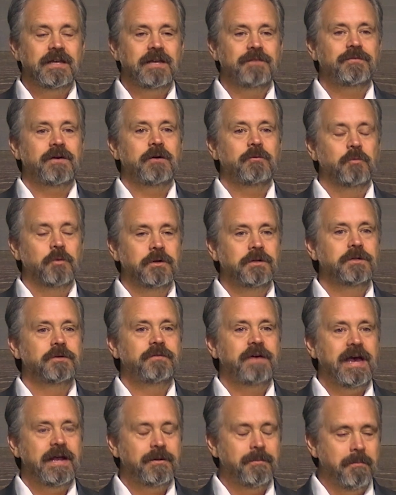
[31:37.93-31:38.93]
if I wouldn't
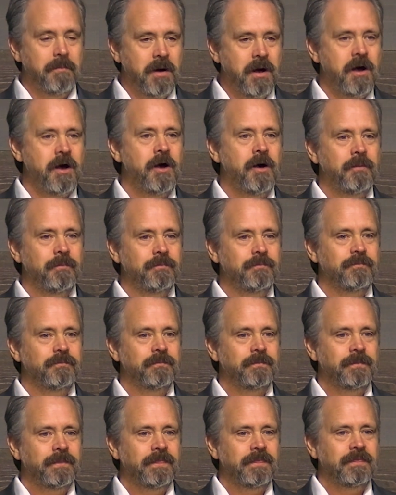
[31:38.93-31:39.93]
have had a mom
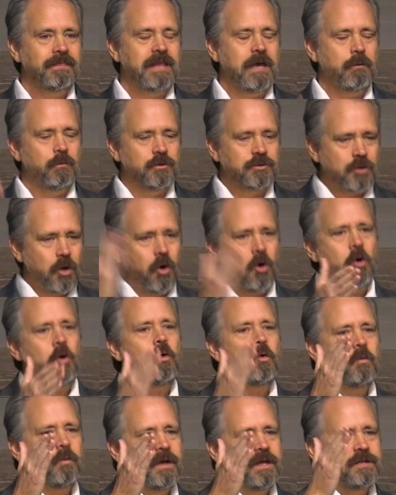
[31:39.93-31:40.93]
that was
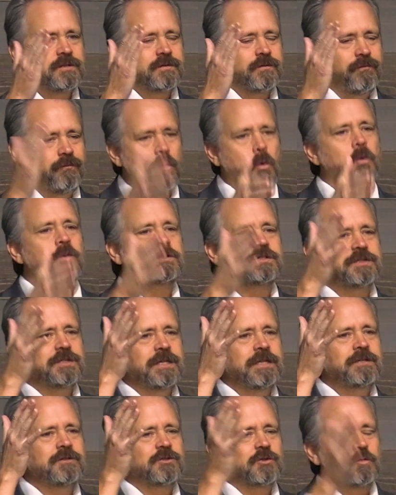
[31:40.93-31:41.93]
always
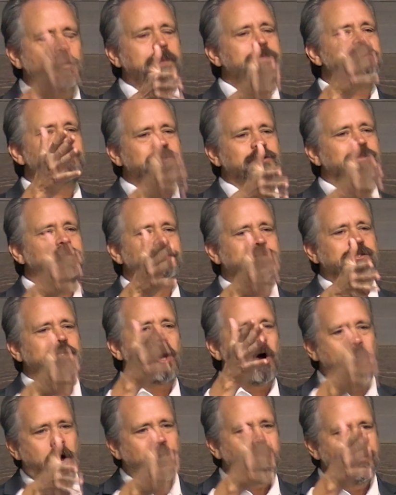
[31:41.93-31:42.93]
forcing scriptures
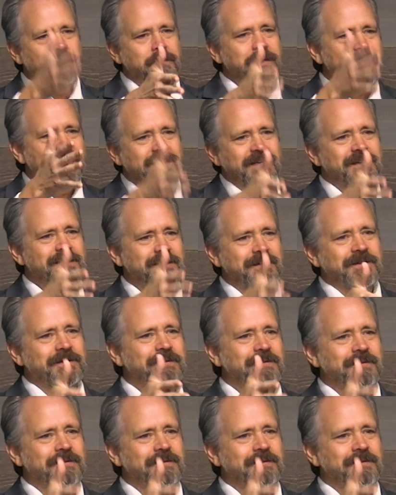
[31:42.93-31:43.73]
on me.